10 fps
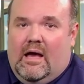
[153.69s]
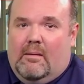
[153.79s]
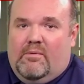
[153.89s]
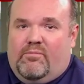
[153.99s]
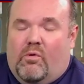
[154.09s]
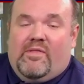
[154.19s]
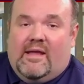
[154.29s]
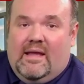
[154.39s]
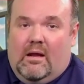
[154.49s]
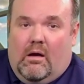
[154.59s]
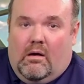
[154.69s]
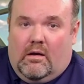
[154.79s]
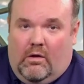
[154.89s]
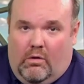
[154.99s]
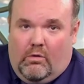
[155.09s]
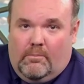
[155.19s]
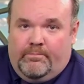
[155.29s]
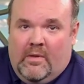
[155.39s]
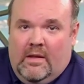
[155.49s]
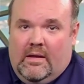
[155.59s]
before they get on
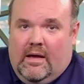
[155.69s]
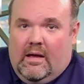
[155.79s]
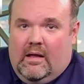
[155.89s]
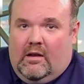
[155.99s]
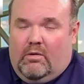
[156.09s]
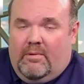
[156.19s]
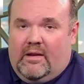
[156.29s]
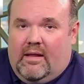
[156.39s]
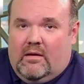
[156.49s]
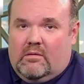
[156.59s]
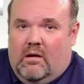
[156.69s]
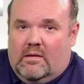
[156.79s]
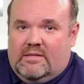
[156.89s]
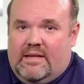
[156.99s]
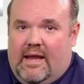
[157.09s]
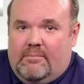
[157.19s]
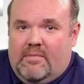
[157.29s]
home a little bit later on today.